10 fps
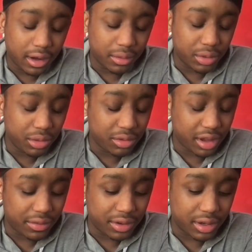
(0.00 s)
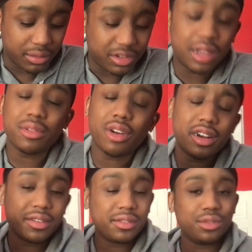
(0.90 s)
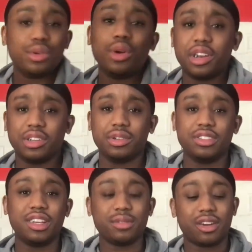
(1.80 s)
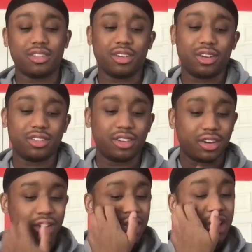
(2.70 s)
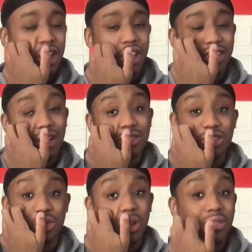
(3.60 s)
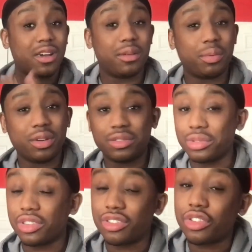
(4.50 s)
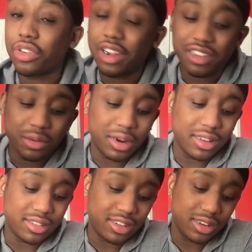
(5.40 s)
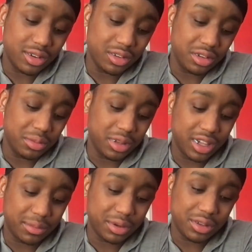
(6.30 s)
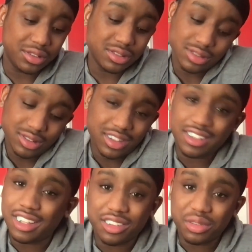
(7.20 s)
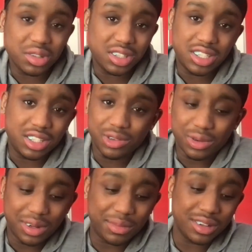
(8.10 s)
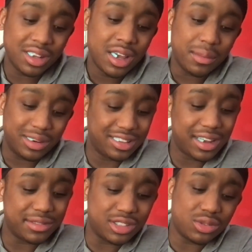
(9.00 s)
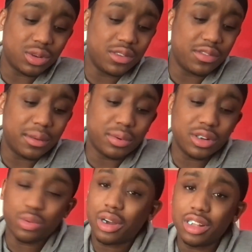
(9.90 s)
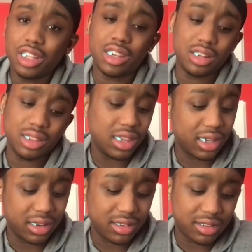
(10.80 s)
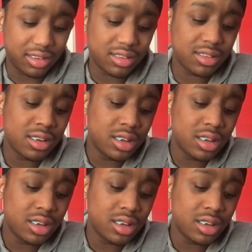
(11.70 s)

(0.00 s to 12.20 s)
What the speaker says: Who's after him? James Harden. You already know. James Harden is an all-star. He's averaging 25 points, which is crazy when I seen it earlier. But like, bro, he doesn't really need to do that much. But he's averaging 25 points while leading the league in assists.